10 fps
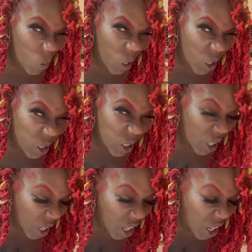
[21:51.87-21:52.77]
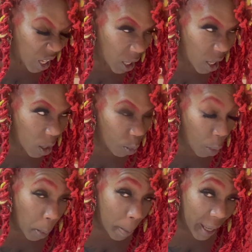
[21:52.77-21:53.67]
it's
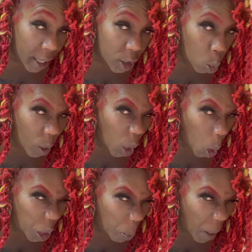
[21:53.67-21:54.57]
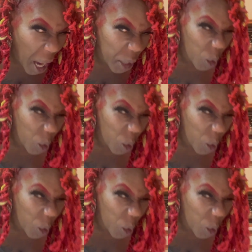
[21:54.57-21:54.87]
with a band torn on the top.